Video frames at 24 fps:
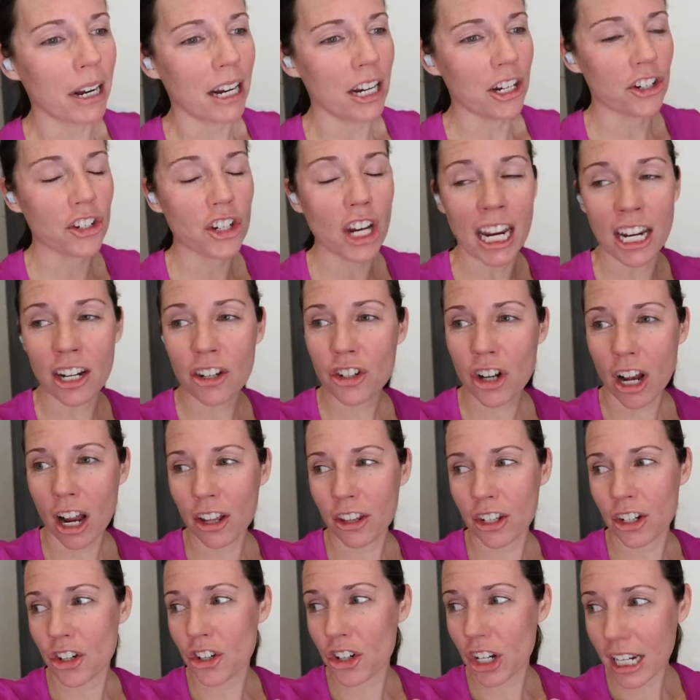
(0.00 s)
but I changed
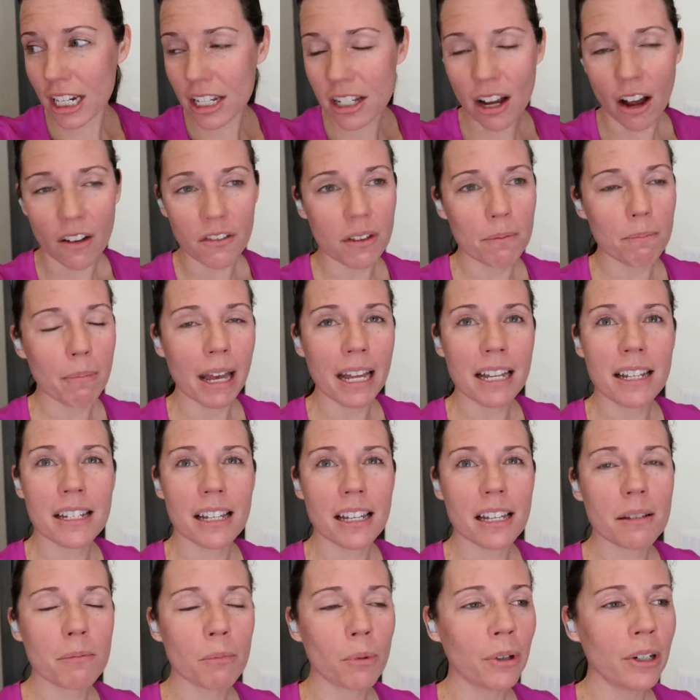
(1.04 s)
all the sheets off the beds
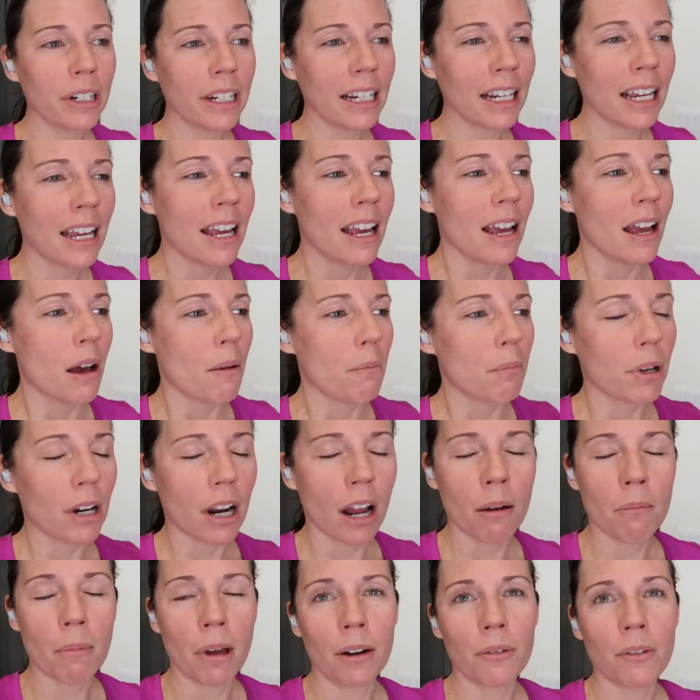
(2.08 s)
this morning, put
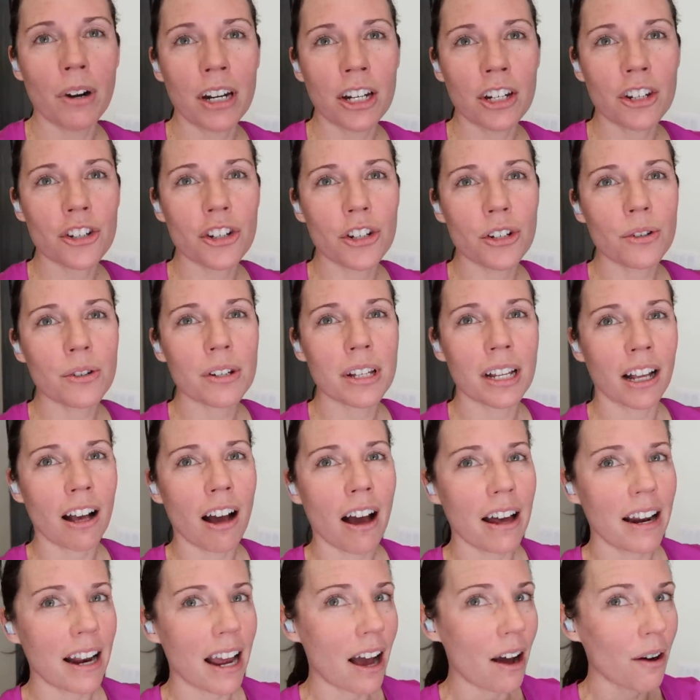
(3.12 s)
on my running shoes and
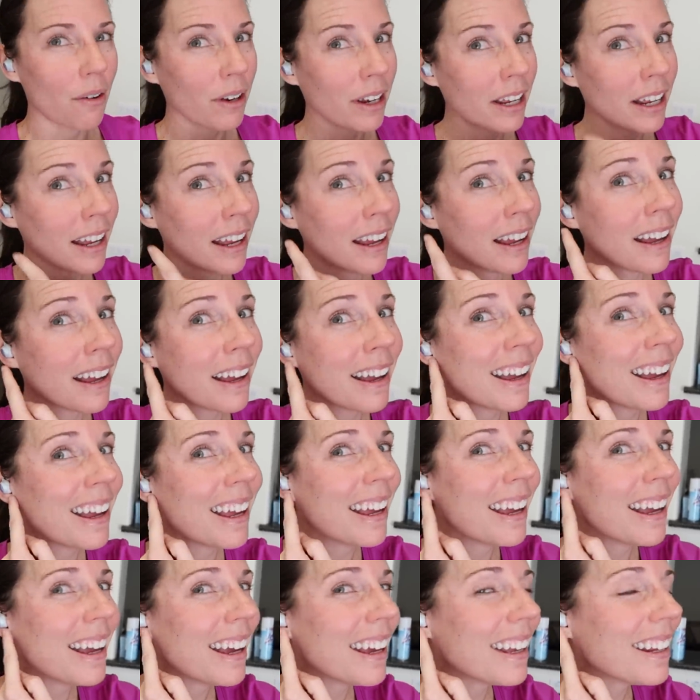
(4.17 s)
got out.
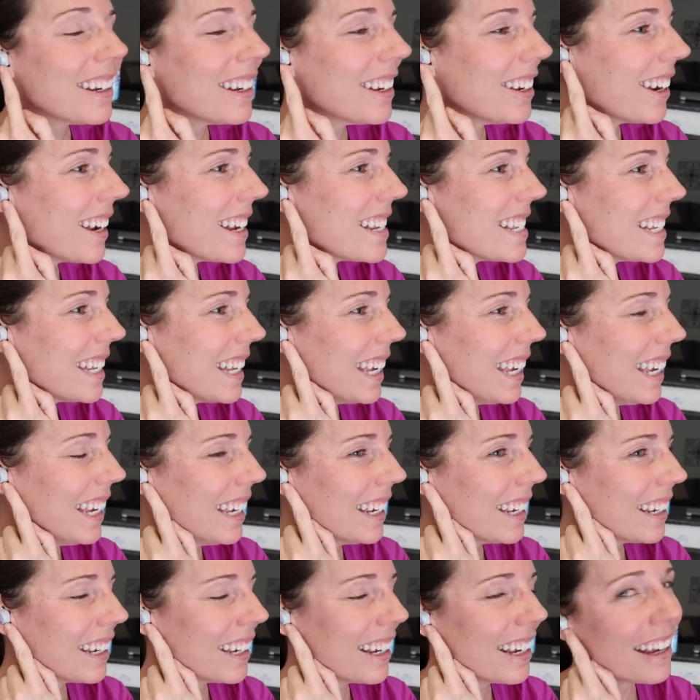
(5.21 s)
You guys
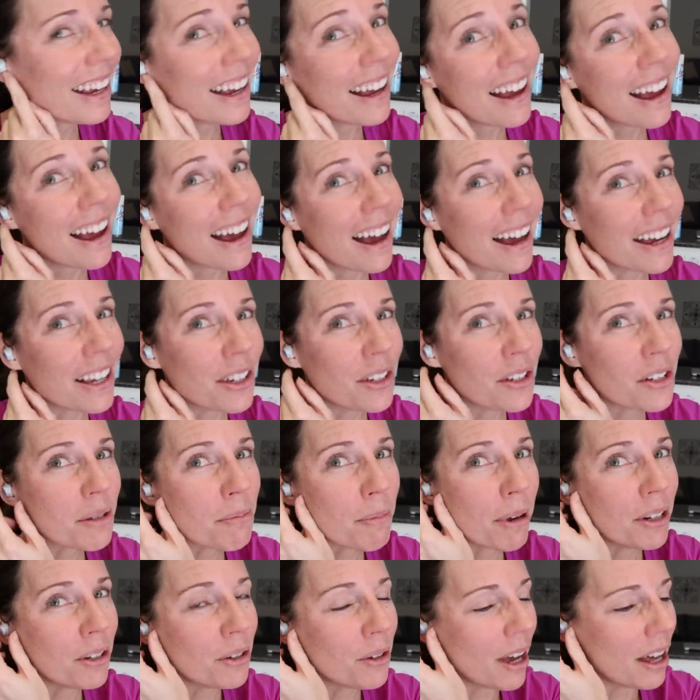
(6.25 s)
see? I used
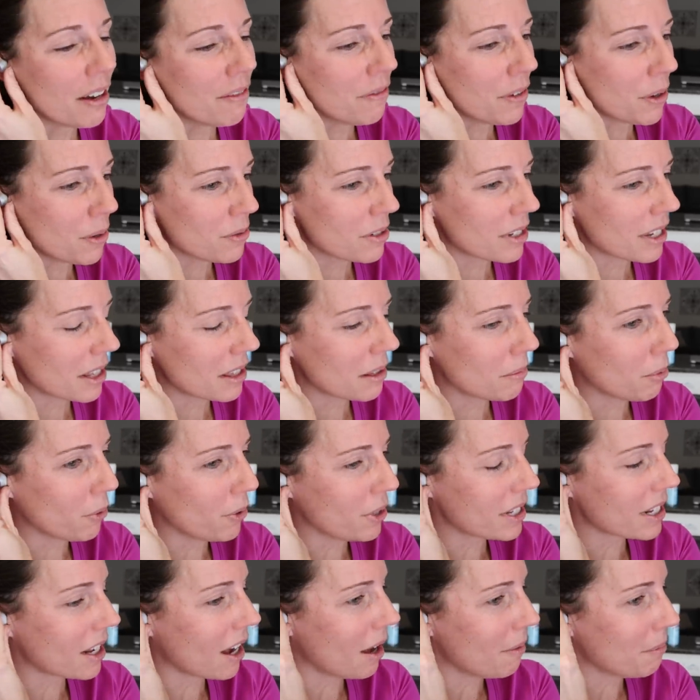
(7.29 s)
my new headphones that the
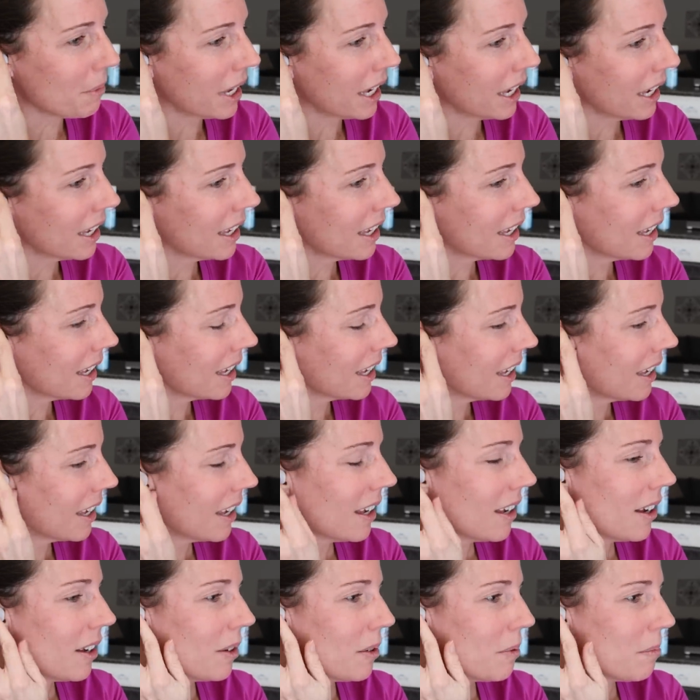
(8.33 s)
boys got me.
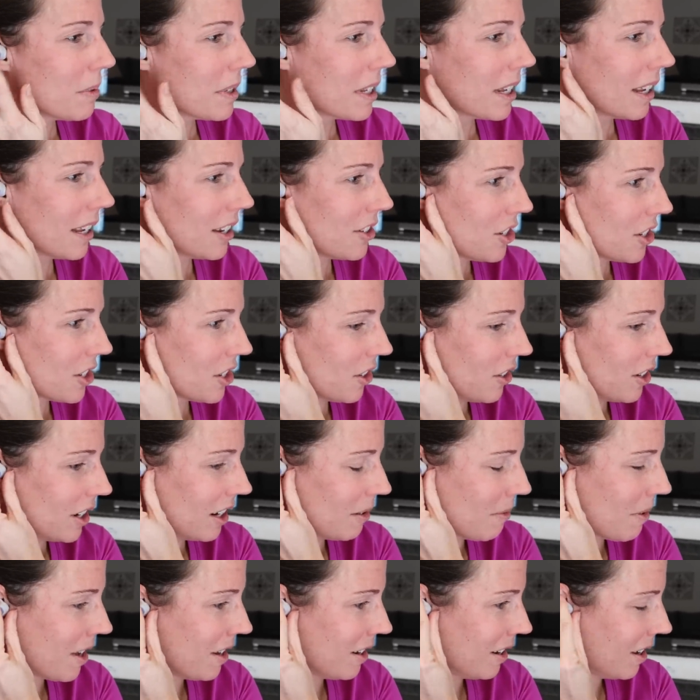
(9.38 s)
Oops, I just turned it
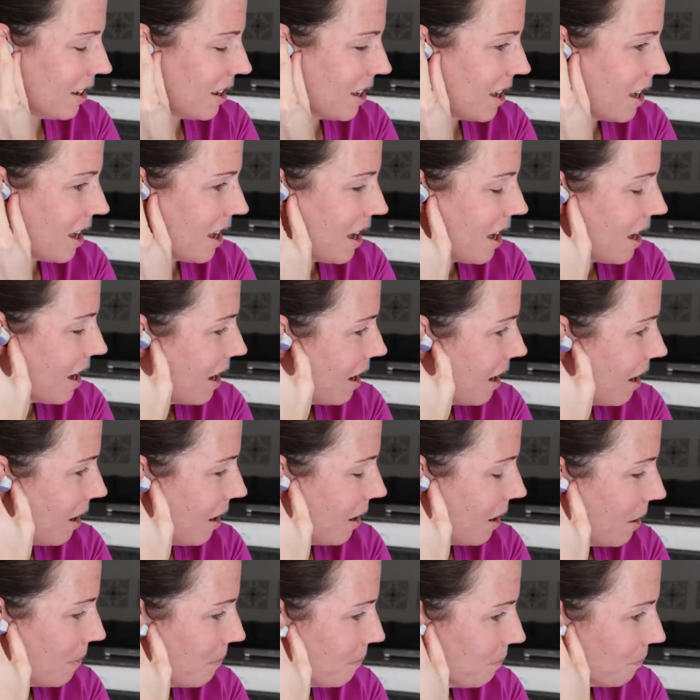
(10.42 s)
on.
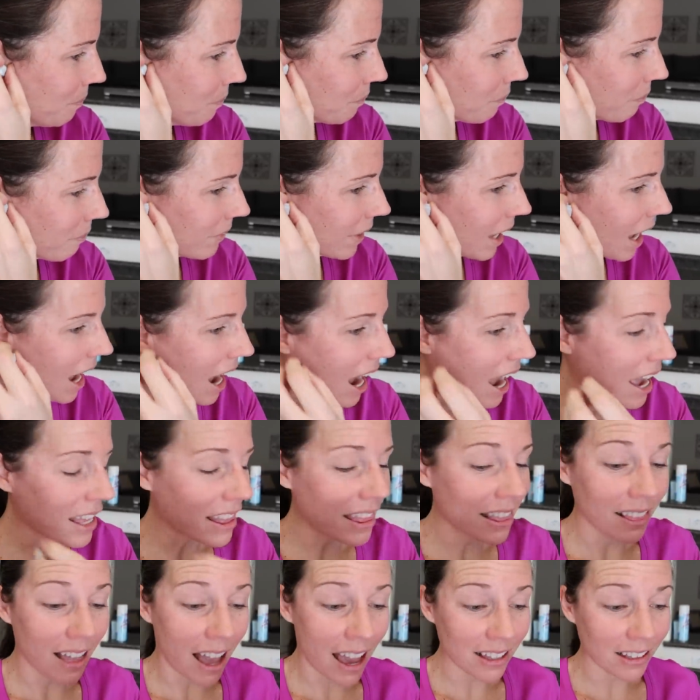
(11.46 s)
Um,
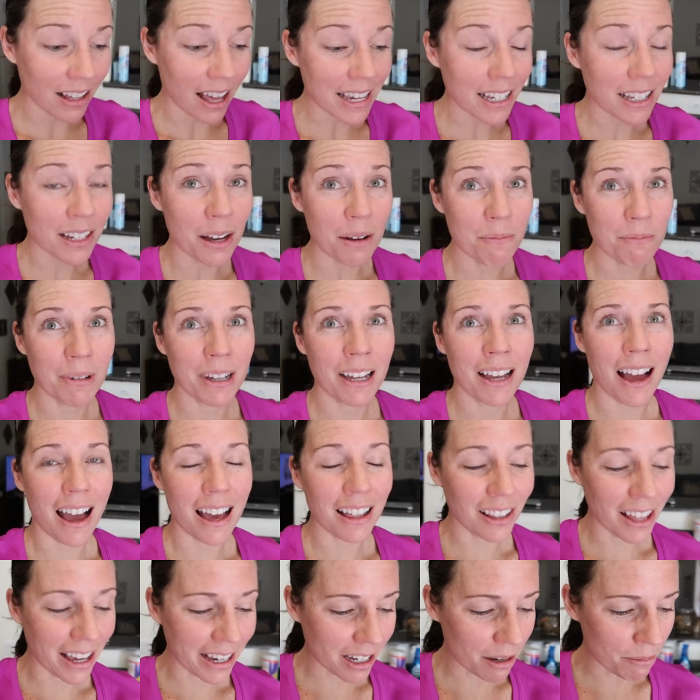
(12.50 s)
I, I like them.
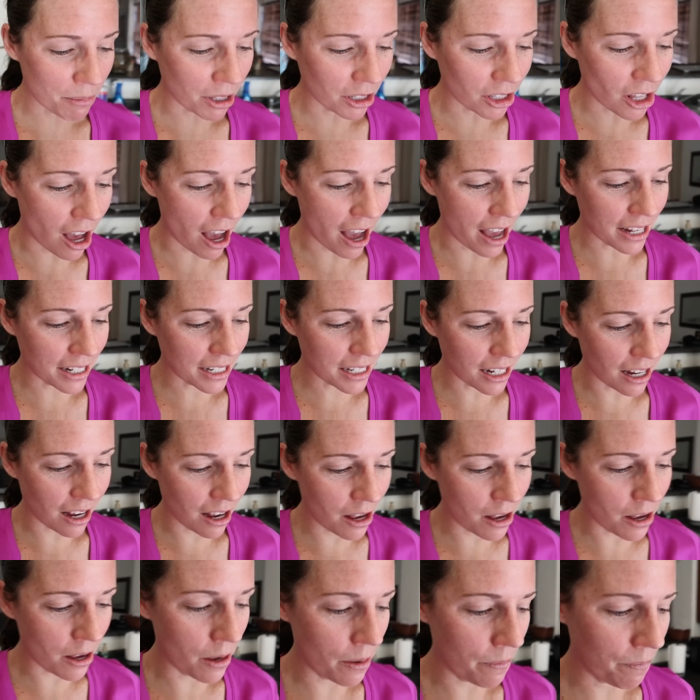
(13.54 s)
I like them a lot.
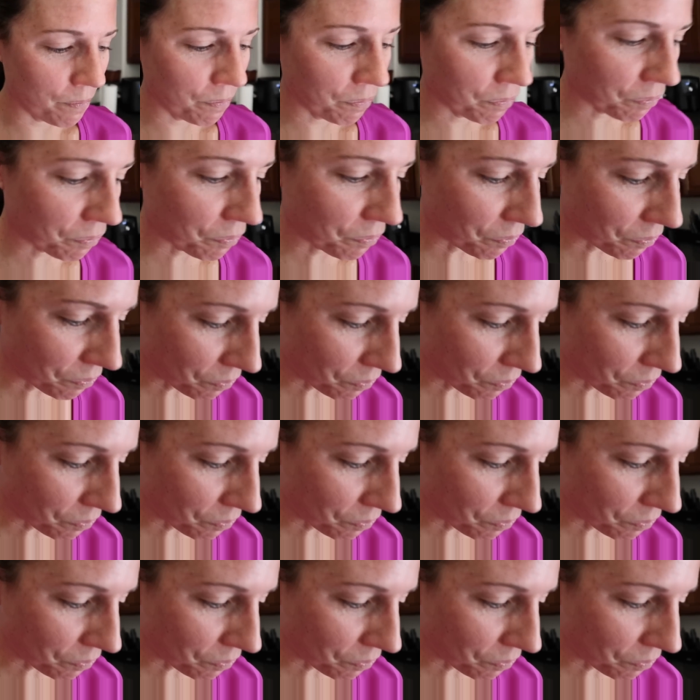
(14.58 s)
Um,